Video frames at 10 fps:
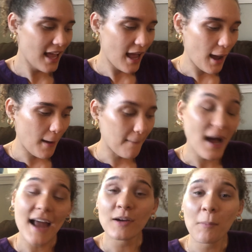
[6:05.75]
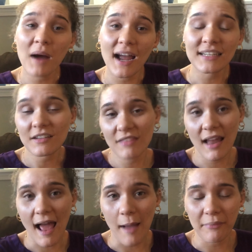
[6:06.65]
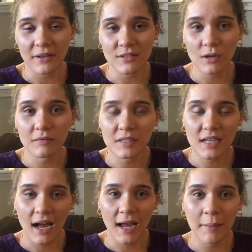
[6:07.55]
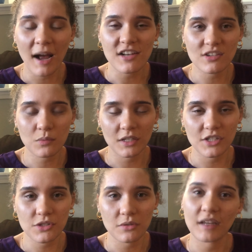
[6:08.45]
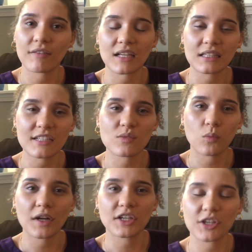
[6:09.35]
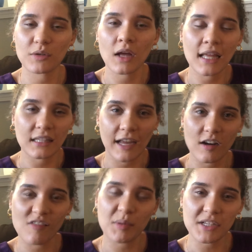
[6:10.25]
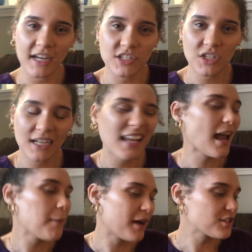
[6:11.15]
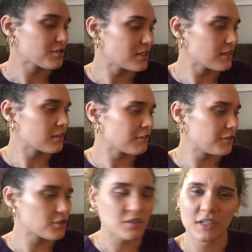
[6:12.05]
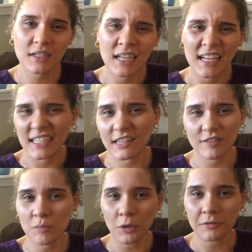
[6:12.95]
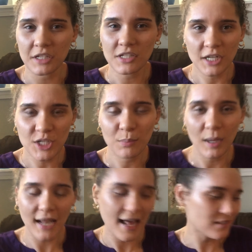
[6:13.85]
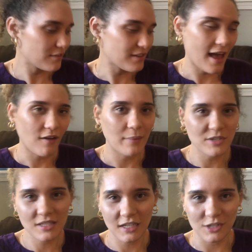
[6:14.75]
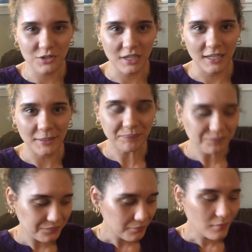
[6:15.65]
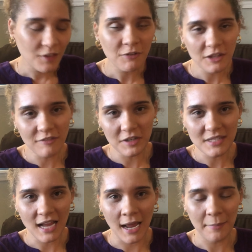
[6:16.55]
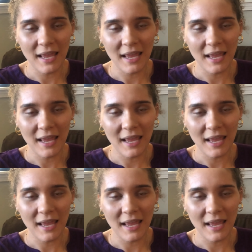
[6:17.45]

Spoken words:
I don't mind if that happens over time. I just wanted to give it at least one good layer of protection, and I might treat it in the future given more research, but as of now I'm just gonna treat it for the first time.